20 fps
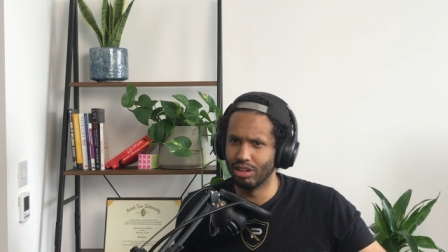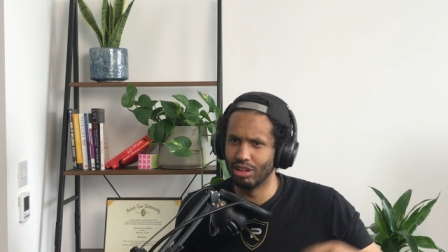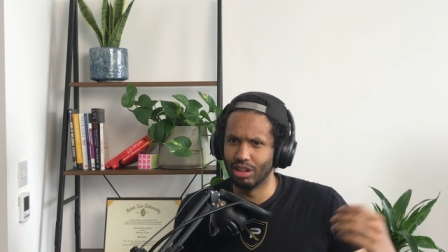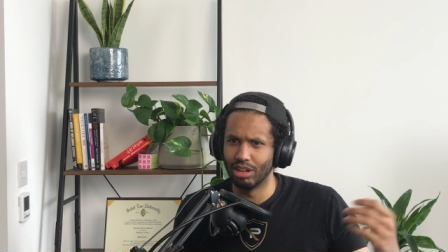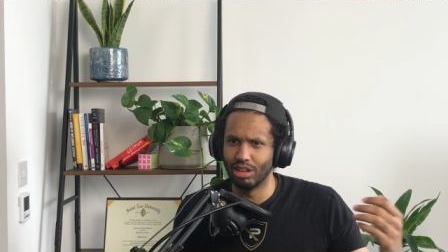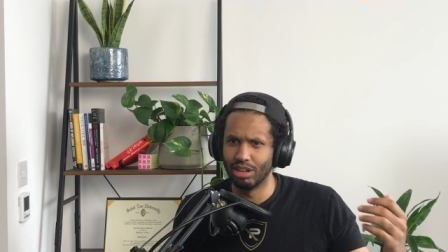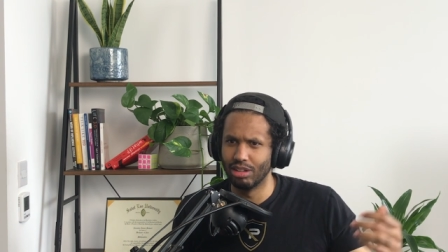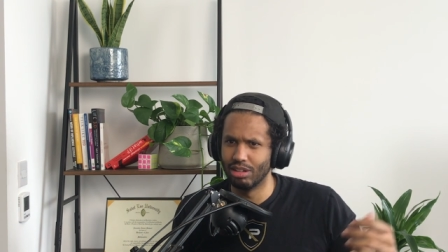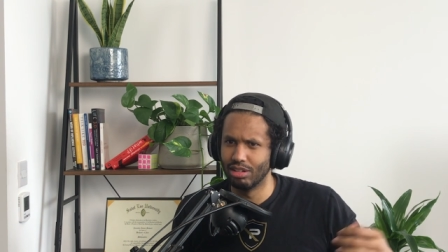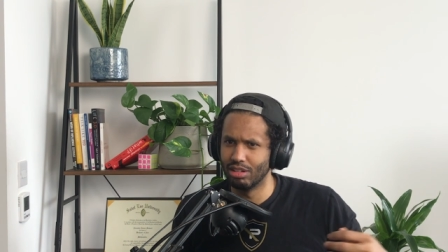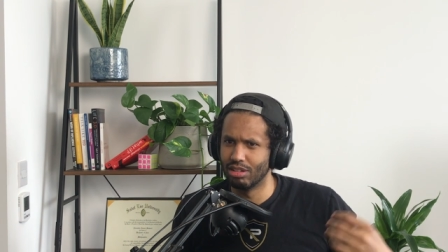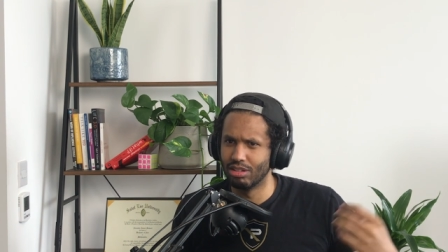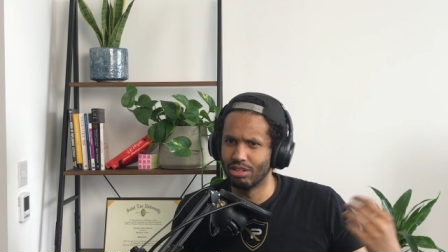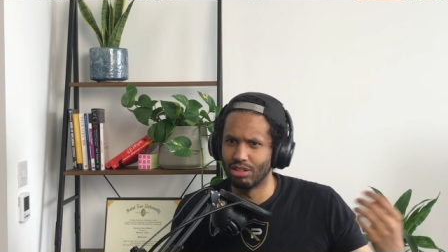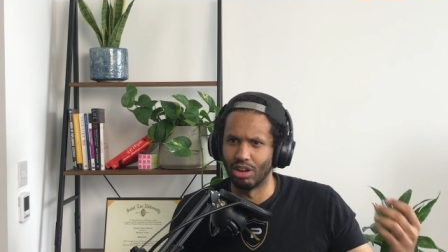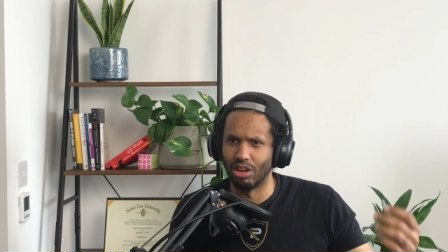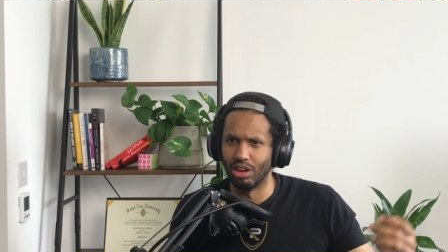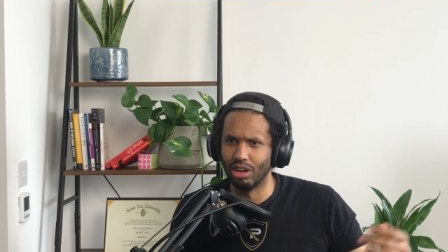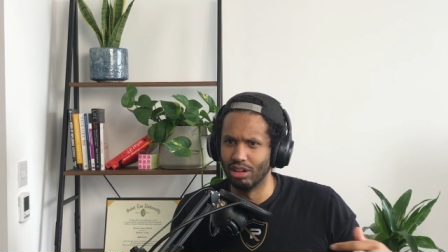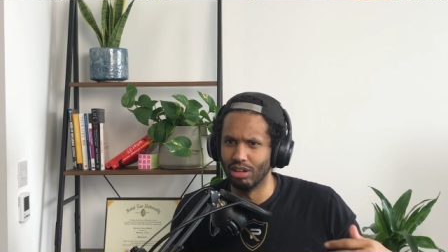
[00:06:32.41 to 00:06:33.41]
they
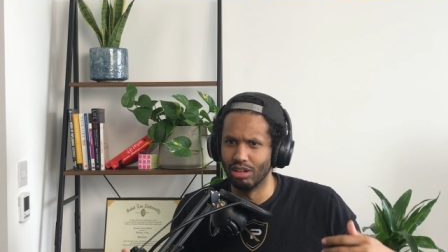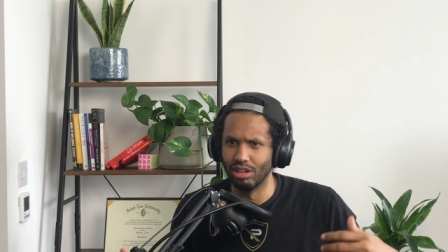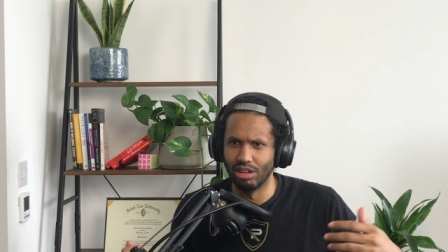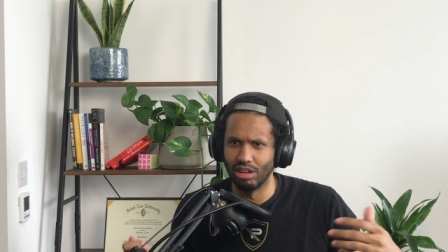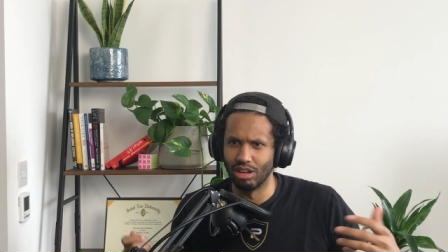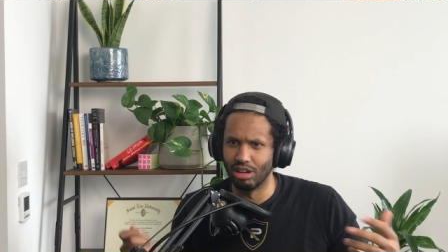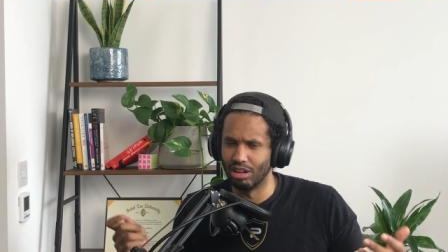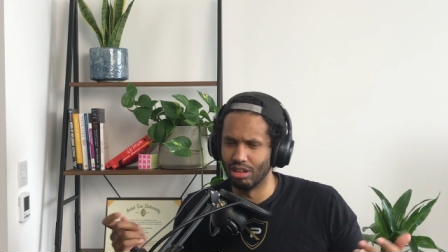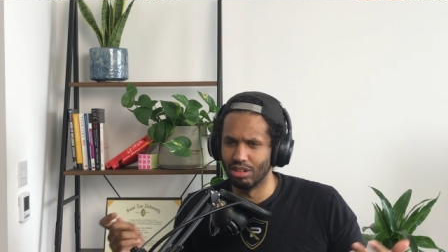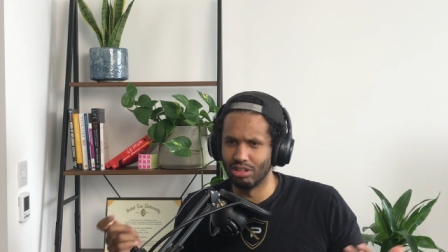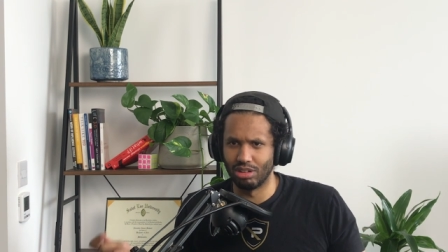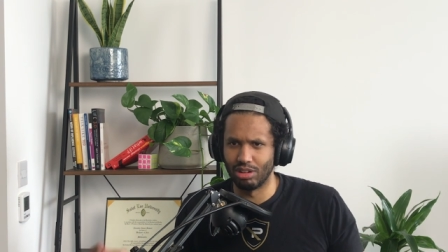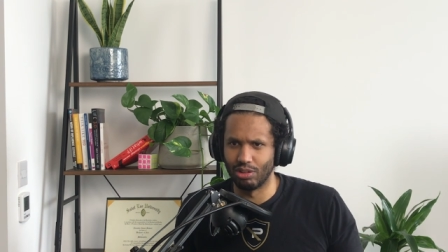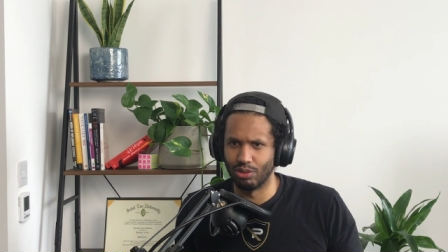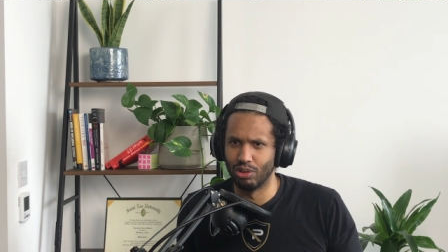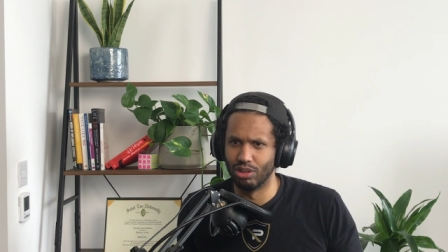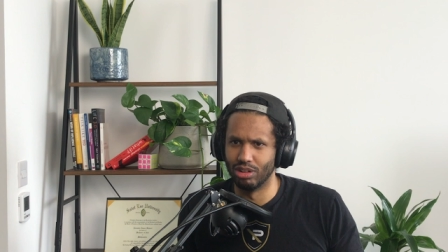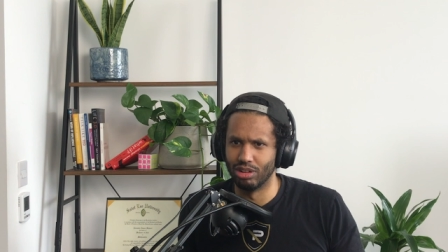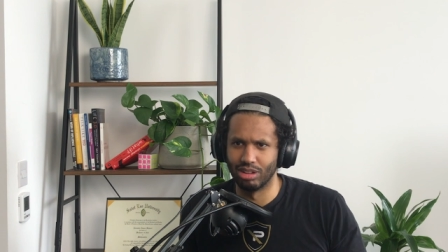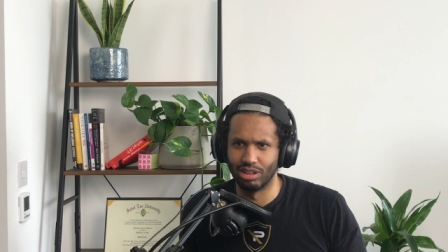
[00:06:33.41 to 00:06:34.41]
signed and did other
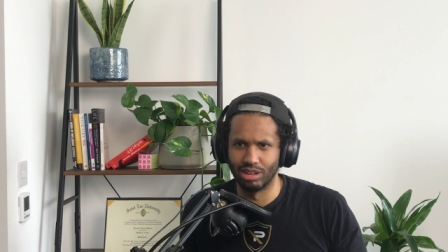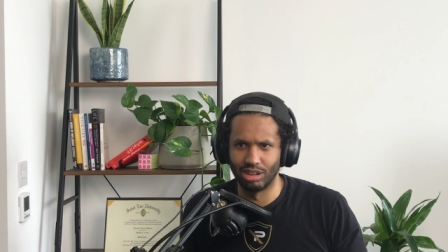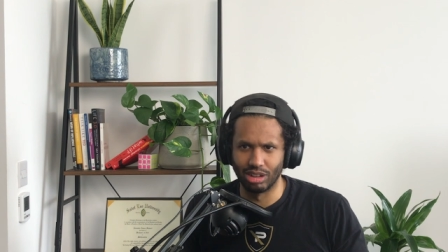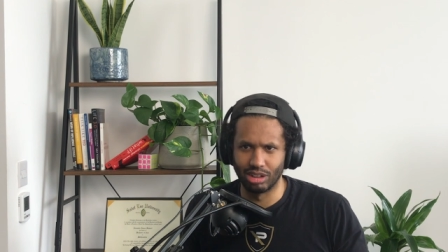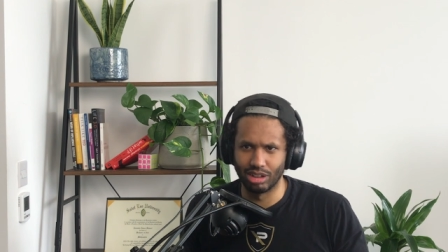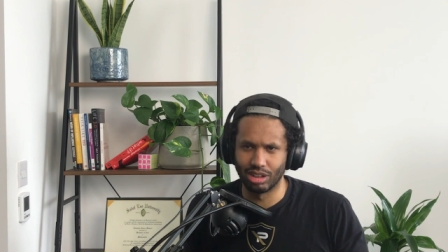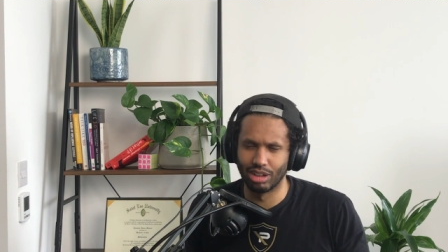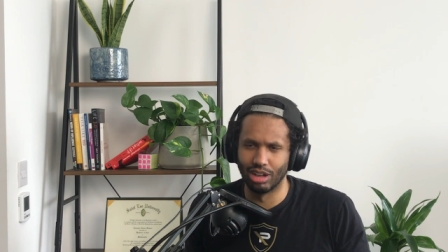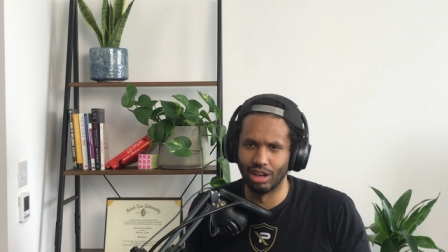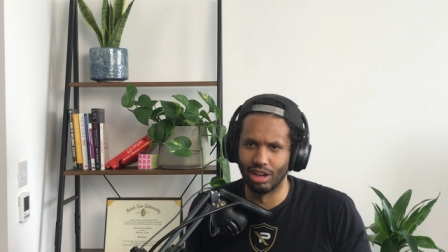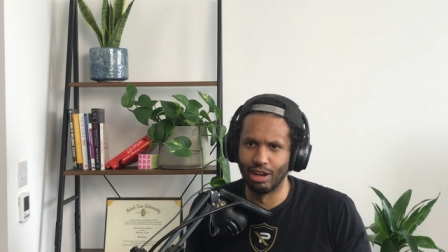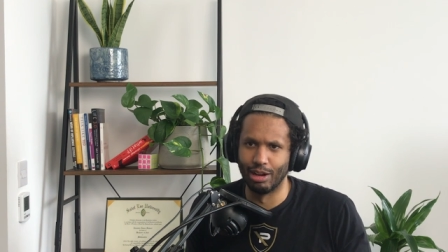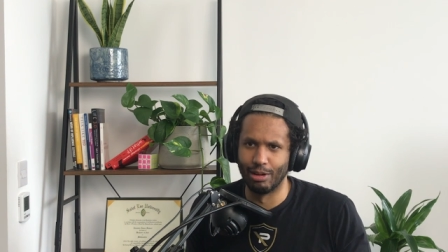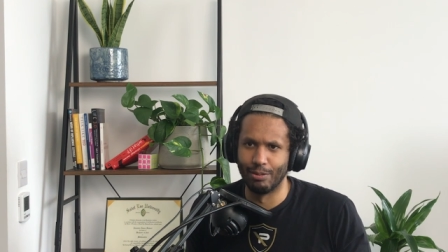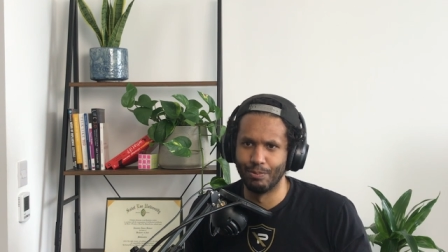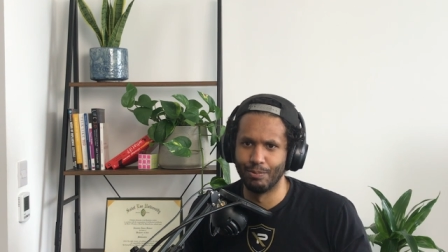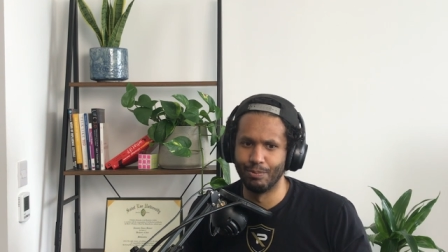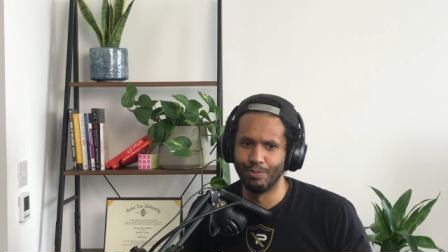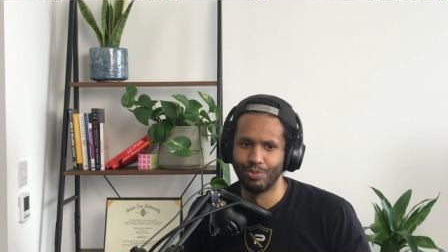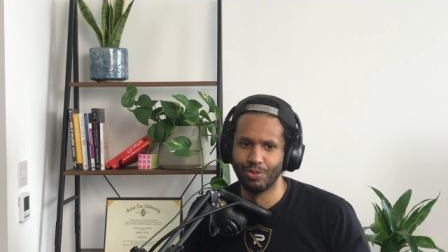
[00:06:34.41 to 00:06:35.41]
stuff with, I think.
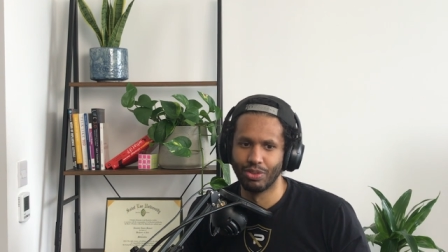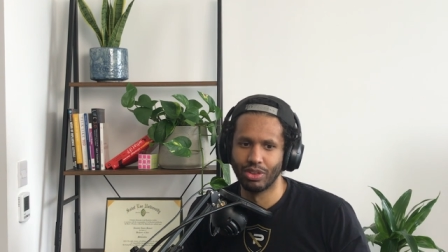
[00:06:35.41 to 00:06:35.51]
Um,